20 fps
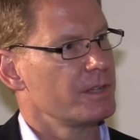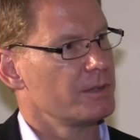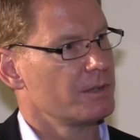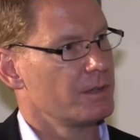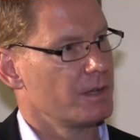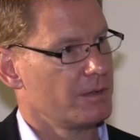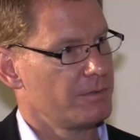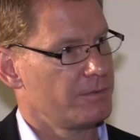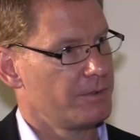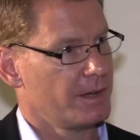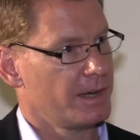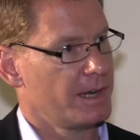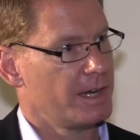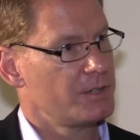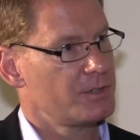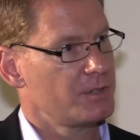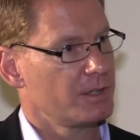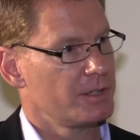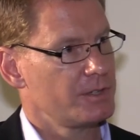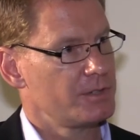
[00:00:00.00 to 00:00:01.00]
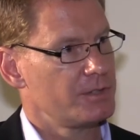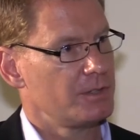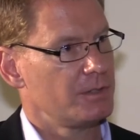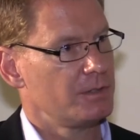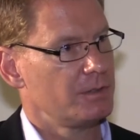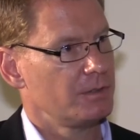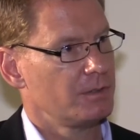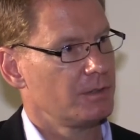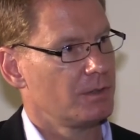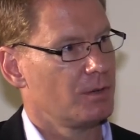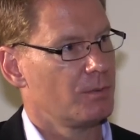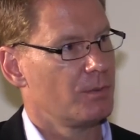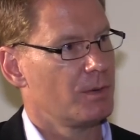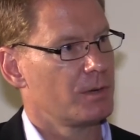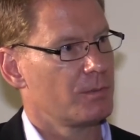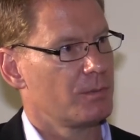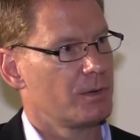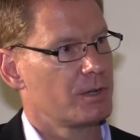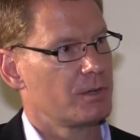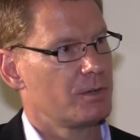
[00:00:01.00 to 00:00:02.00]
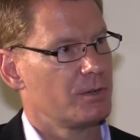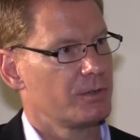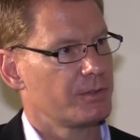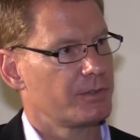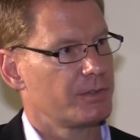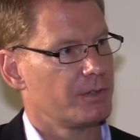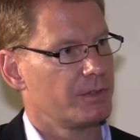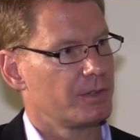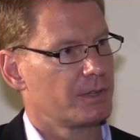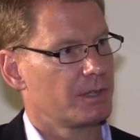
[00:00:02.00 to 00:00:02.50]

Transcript: it a financial issue, or what caused it?